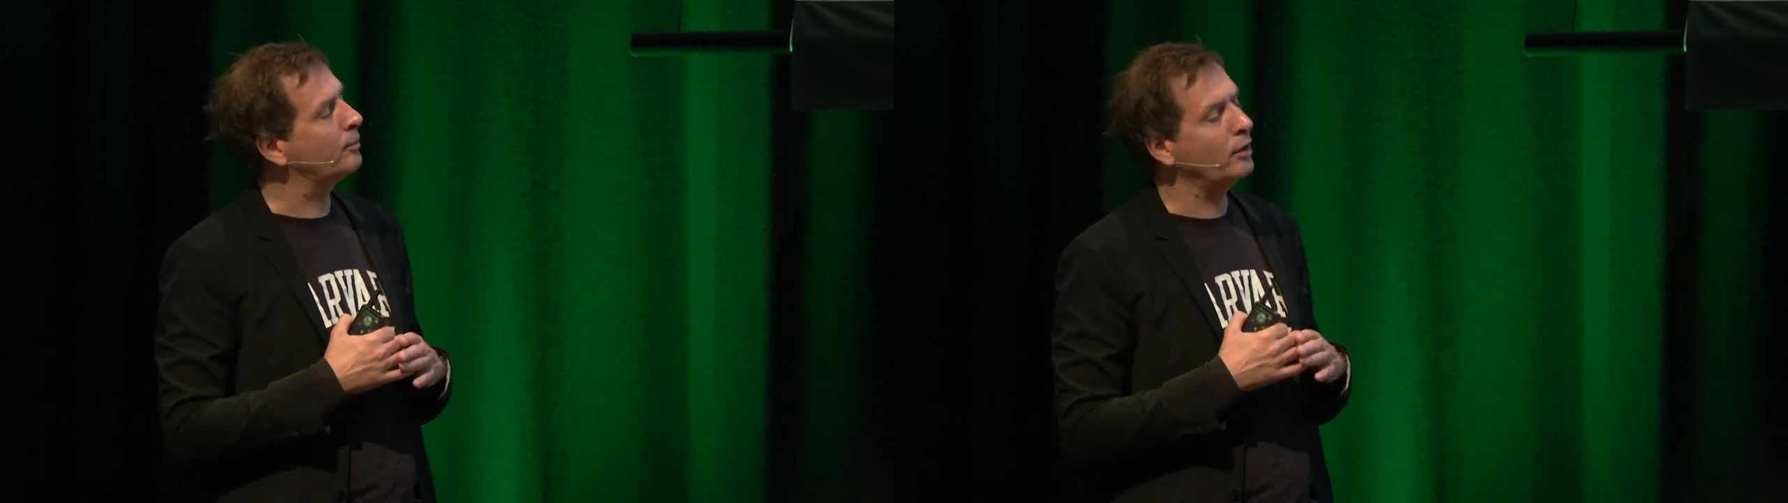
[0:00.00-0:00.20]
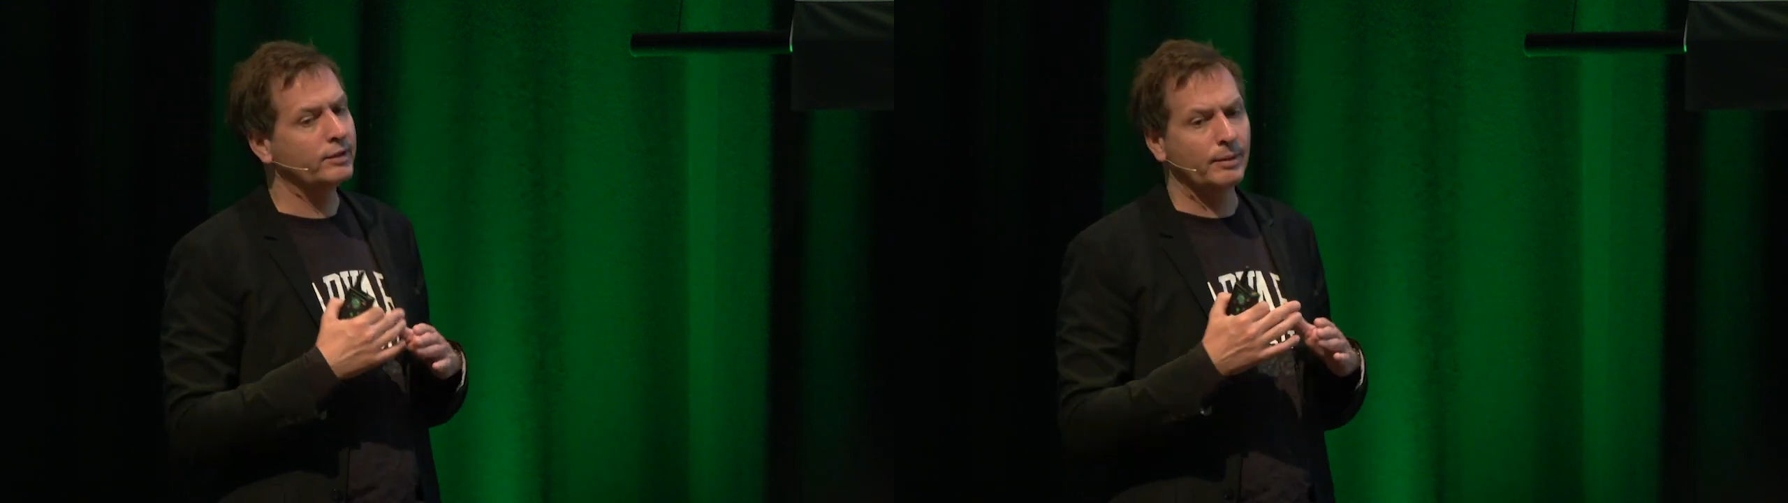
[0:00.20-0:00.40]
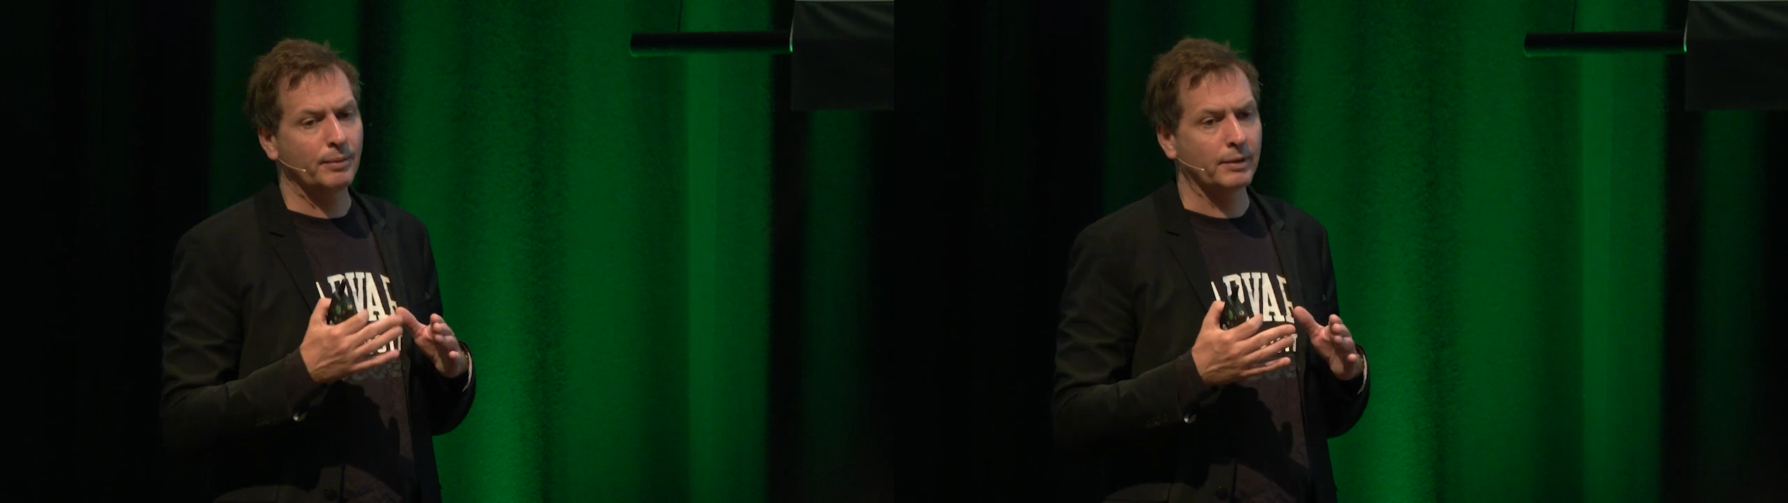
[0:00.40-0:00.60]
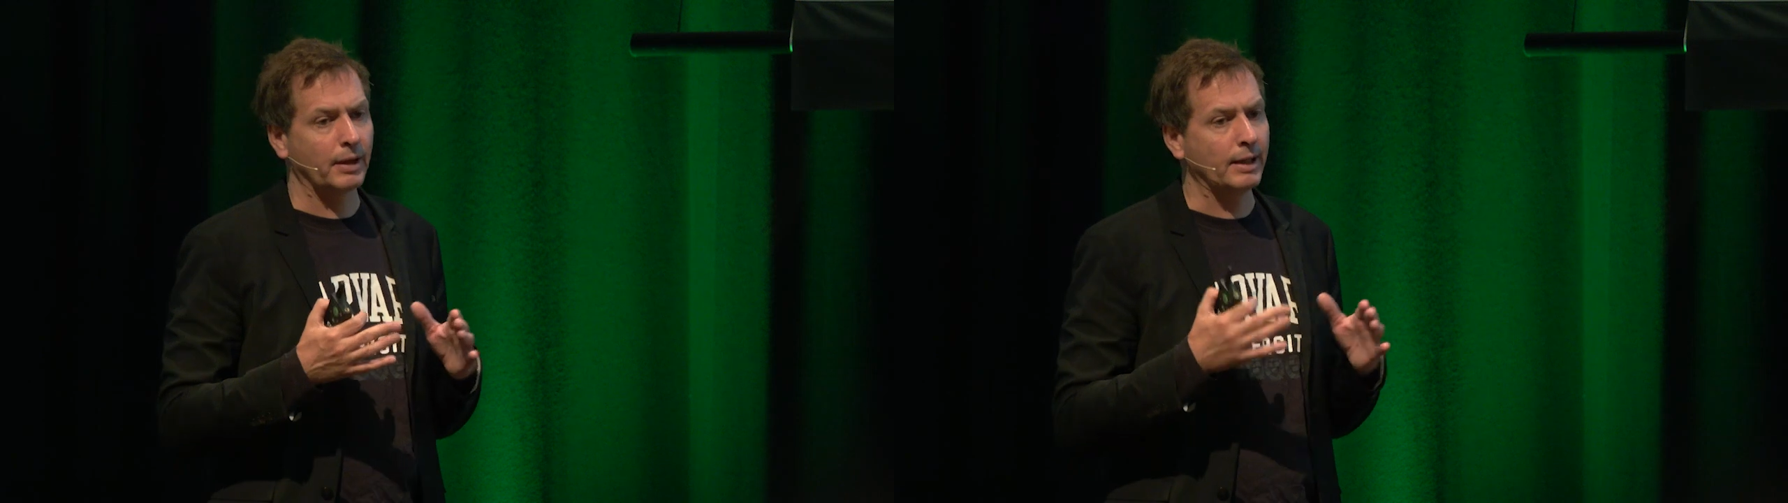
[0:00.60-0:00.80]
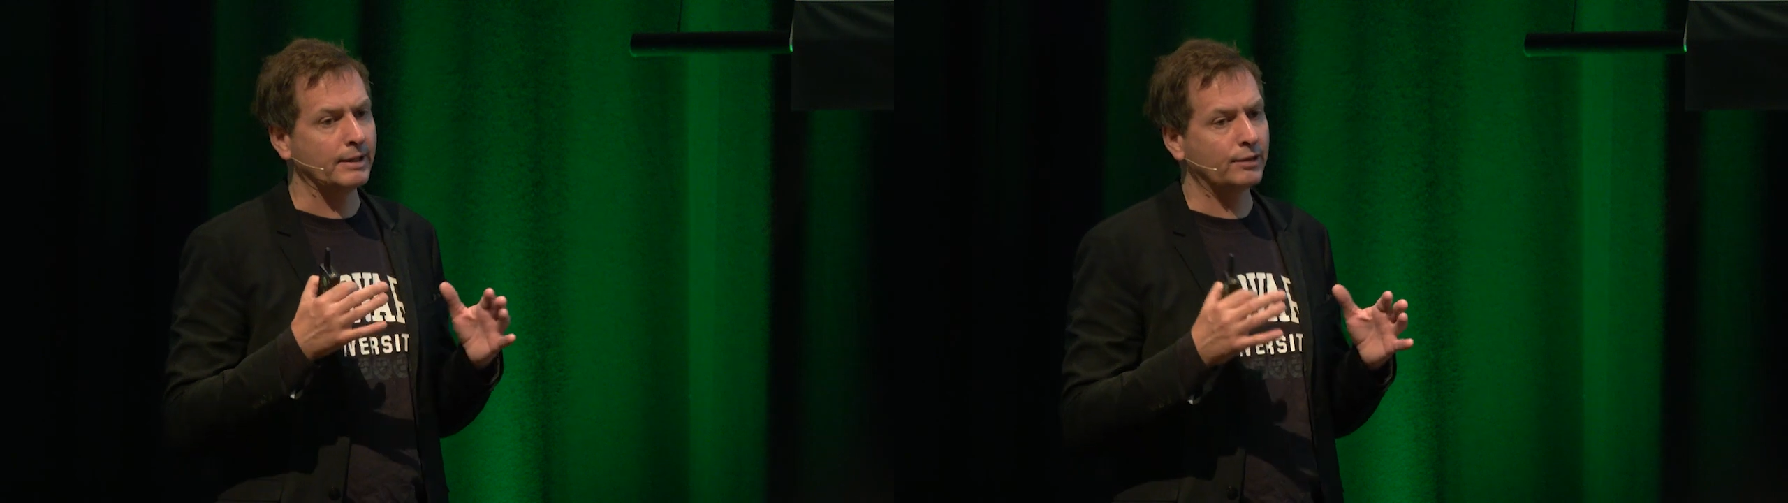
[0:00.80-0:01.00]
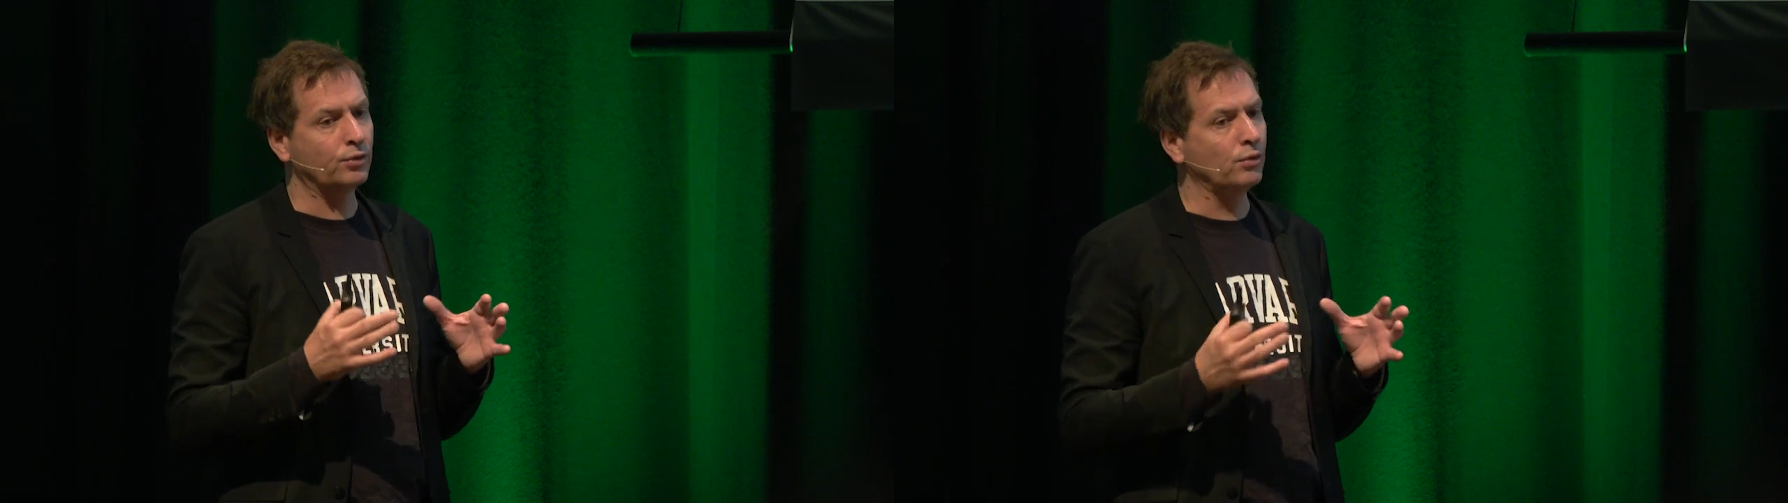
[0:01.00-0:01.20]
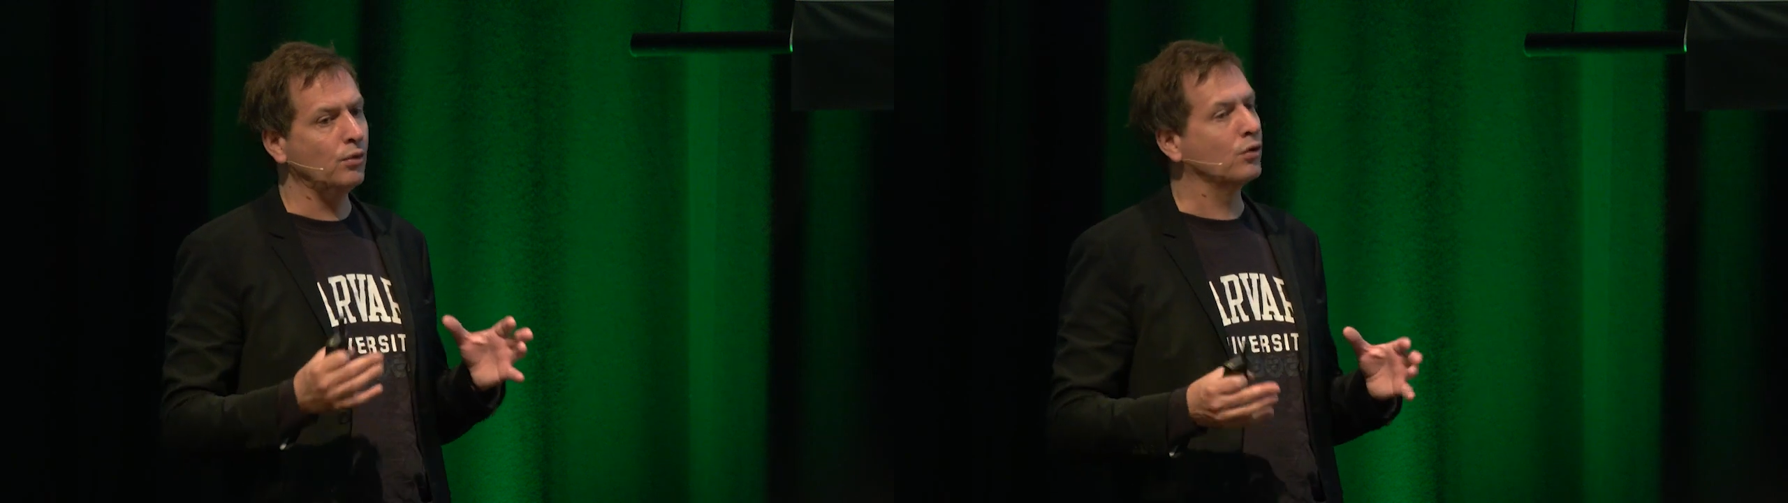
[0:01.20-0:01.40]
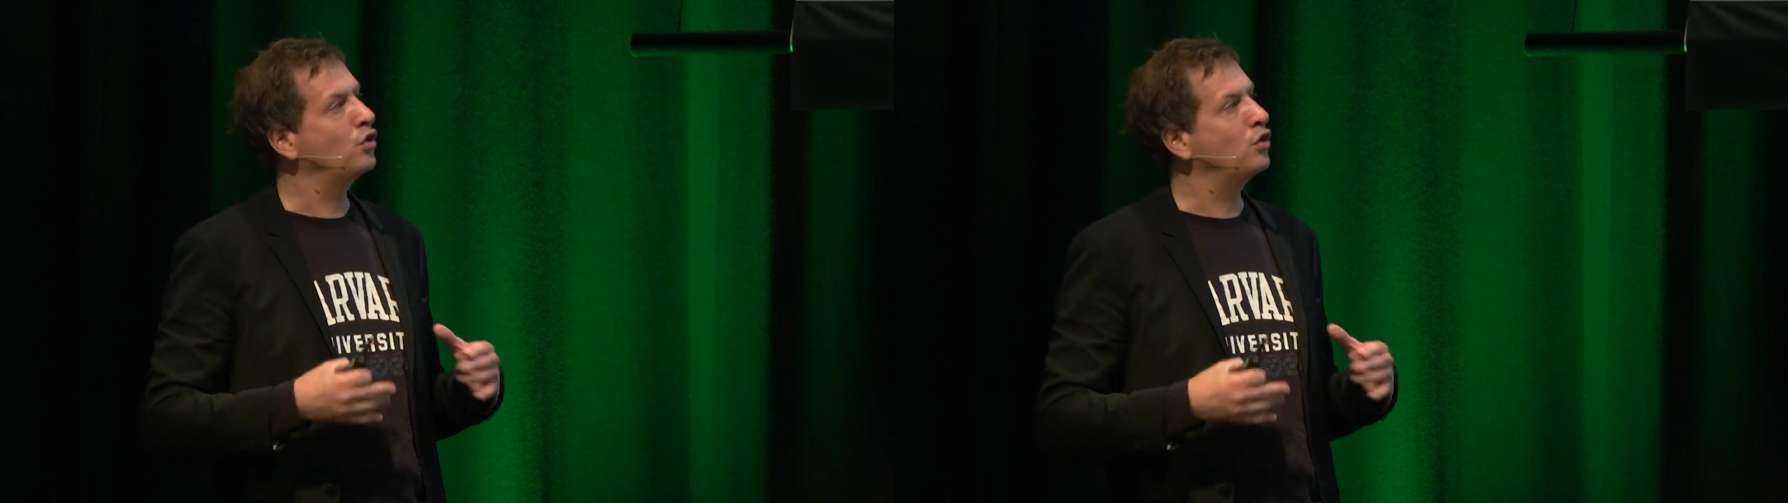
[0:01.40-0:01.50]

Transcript: principle is to